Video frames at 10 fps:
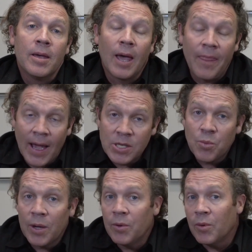And that's
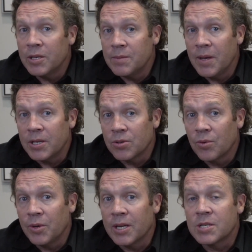why we wanted to make sure
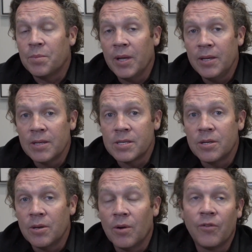we explained this to you.